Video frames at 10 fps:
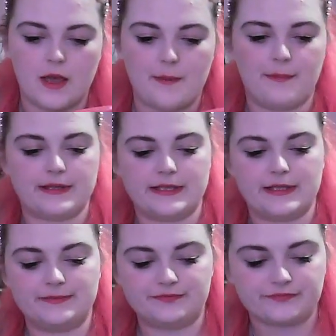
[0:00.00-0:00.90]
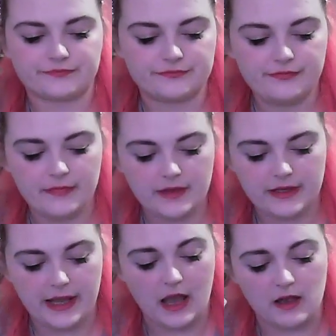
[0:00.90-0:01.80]
But
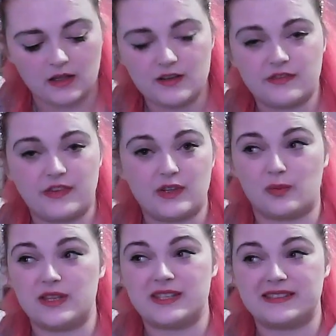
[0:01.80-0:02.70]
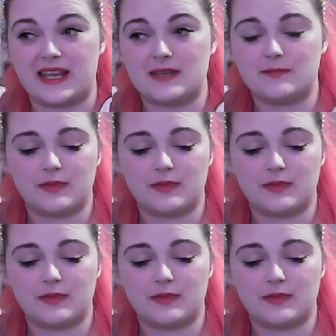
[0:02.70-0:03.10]
yeah, a lot of the things were the same.